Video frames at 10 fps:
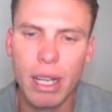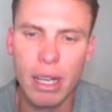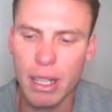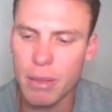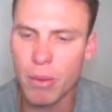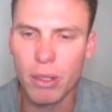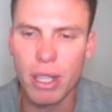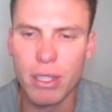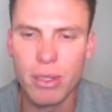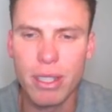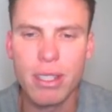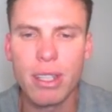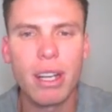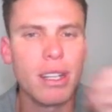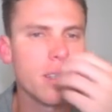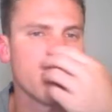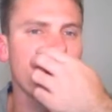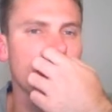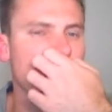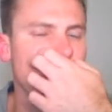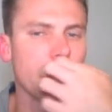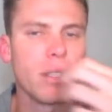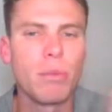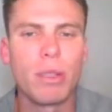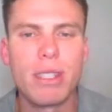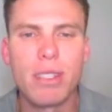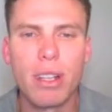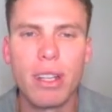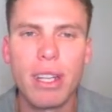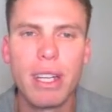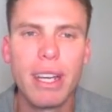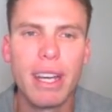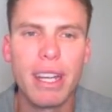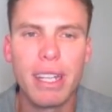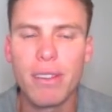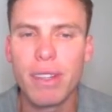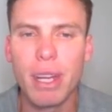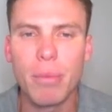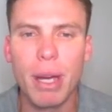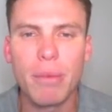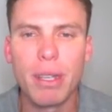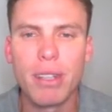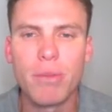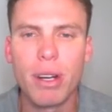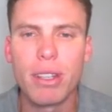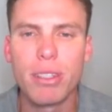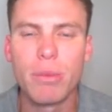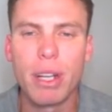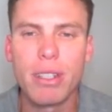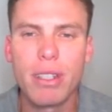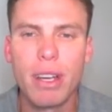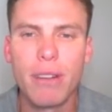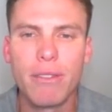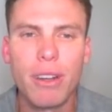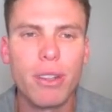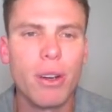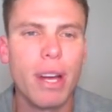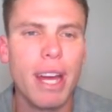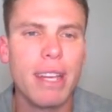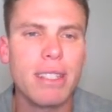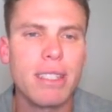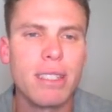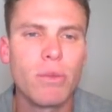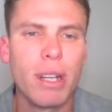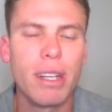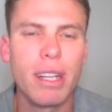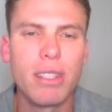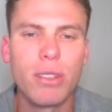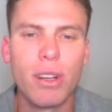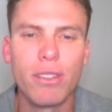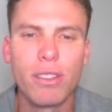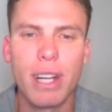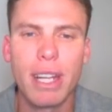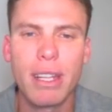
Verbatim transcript: Uh, that's probably all I would do in this side. This side was looking pretty solid, and you can definitely get back, man. Don't worry too much. Um, felt your house, 192 overall rank.